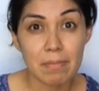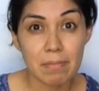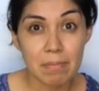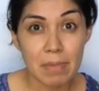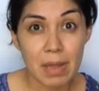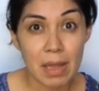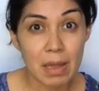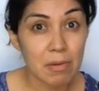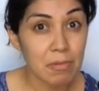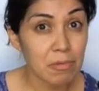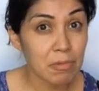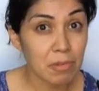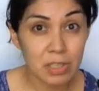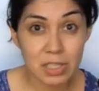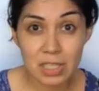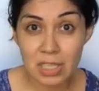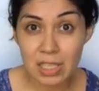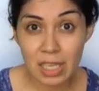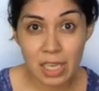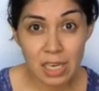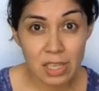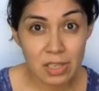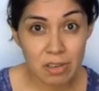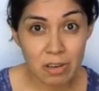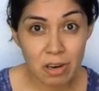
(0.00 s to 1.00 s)
But we're just
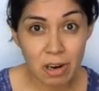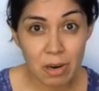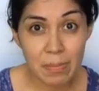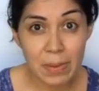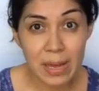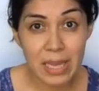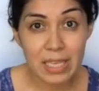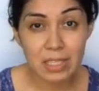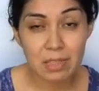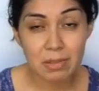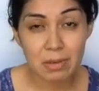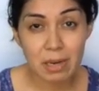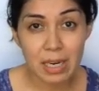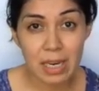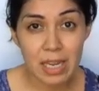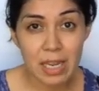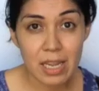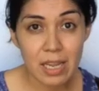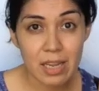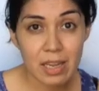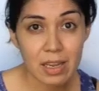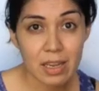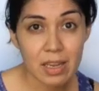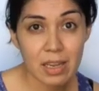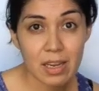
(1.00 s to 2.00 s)
gonna do our best, ready?
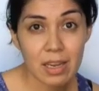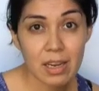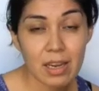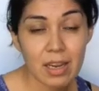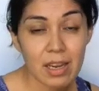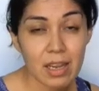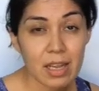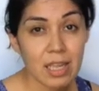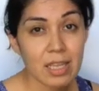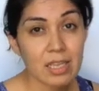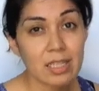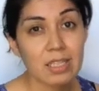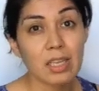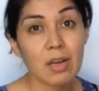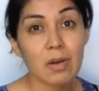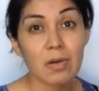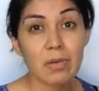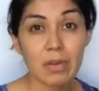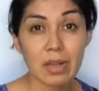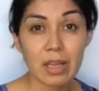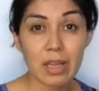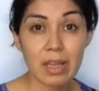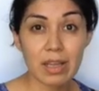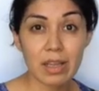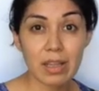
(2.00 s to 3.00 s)
So,
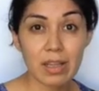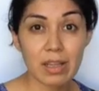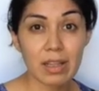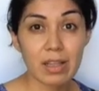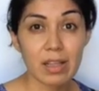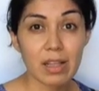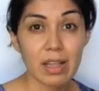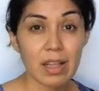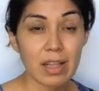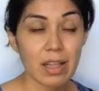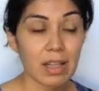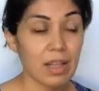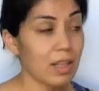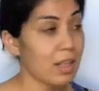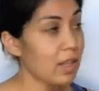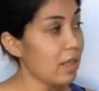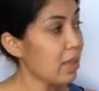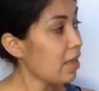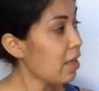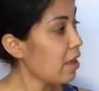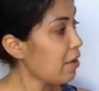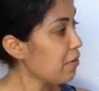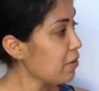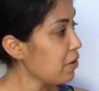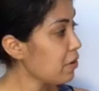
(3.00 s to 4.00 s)

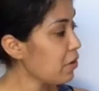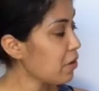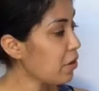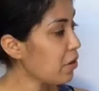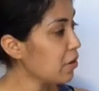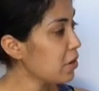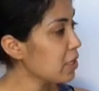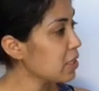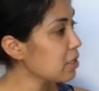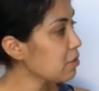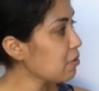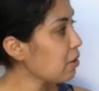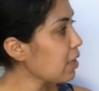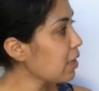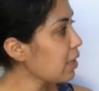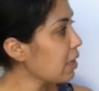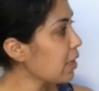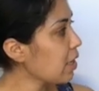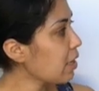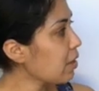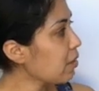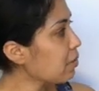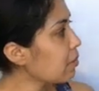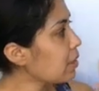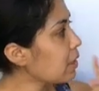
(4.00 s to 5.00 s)
if you notice right
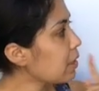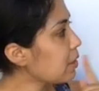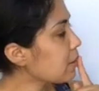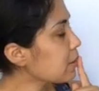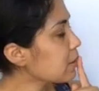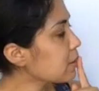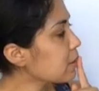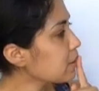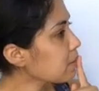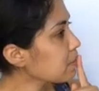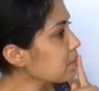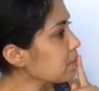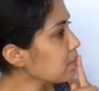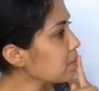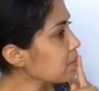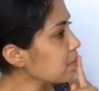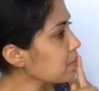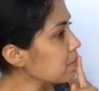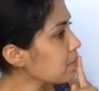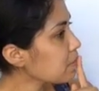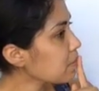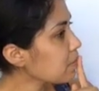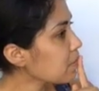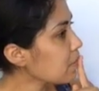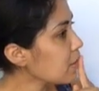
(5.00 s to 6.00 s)
here, readers,
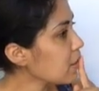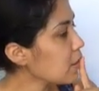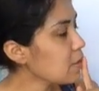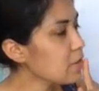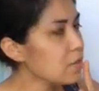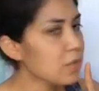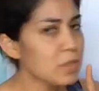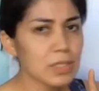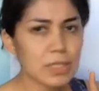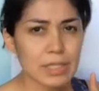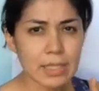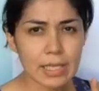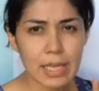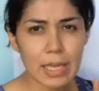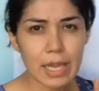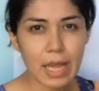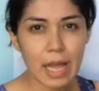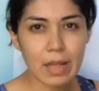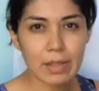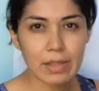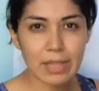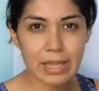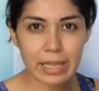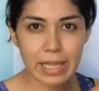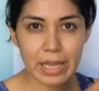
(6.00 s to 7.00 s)
do you see how
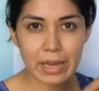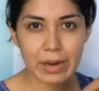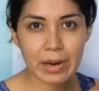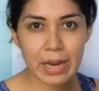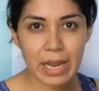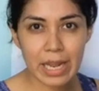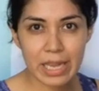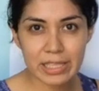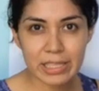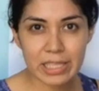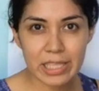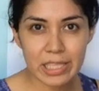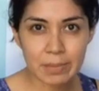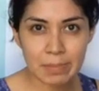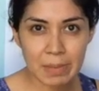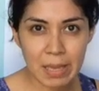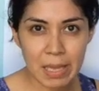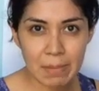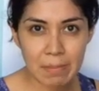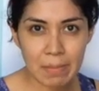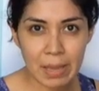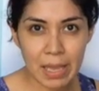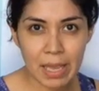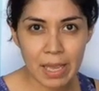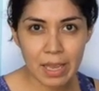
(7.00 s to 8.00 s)
the letter S is being
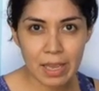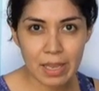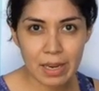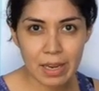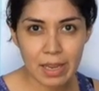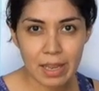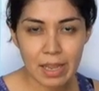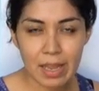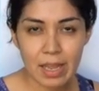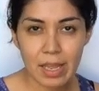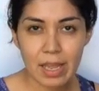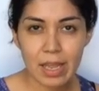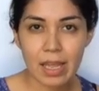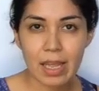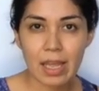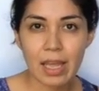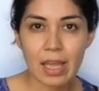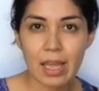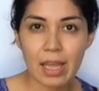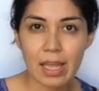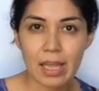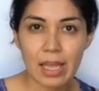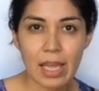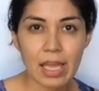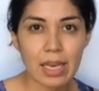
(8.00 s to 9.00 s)
made?
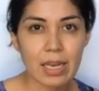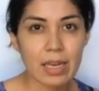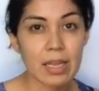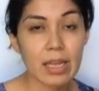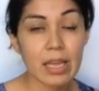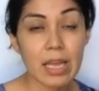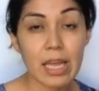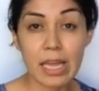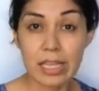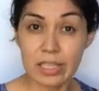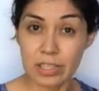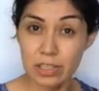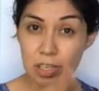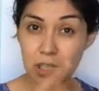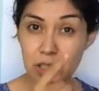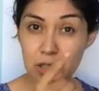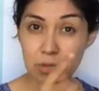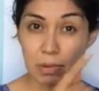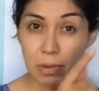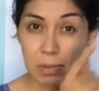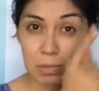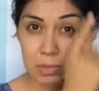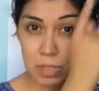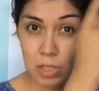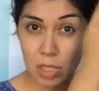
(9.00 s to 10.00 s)
Again, it starts
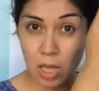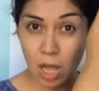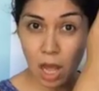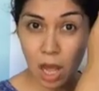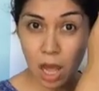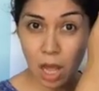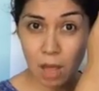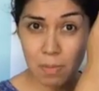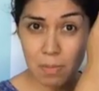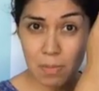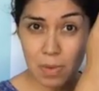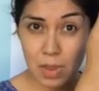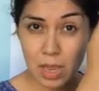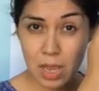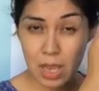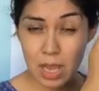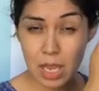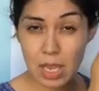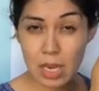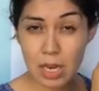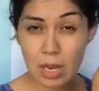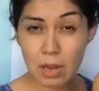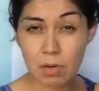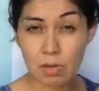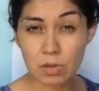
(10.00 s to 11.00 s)
from top
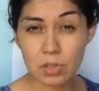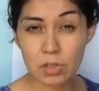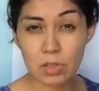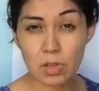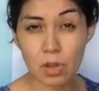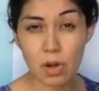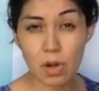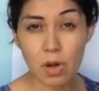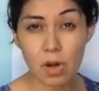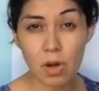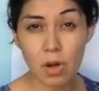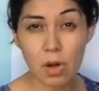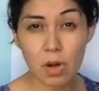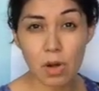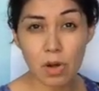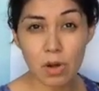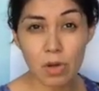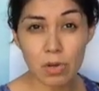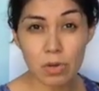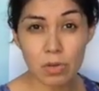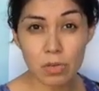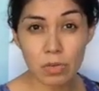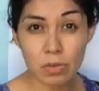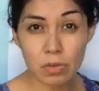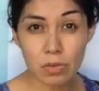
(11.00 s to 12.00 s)
and it goes
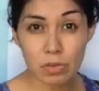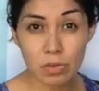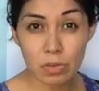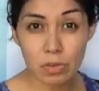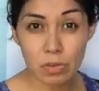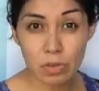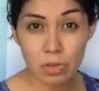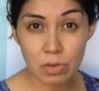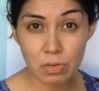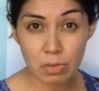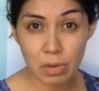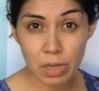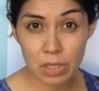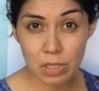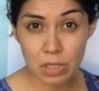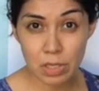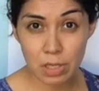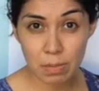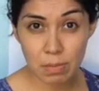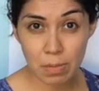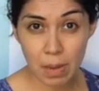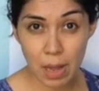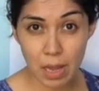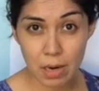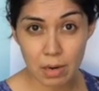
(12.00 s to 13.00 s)
all the way to the
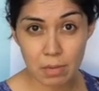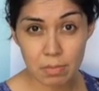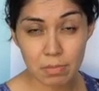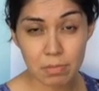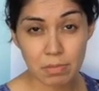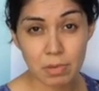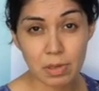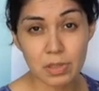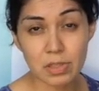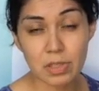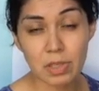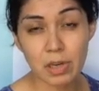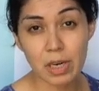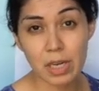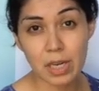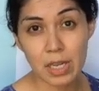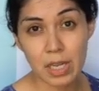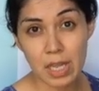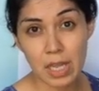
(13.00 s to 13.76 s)
bottom. Oh, sorry.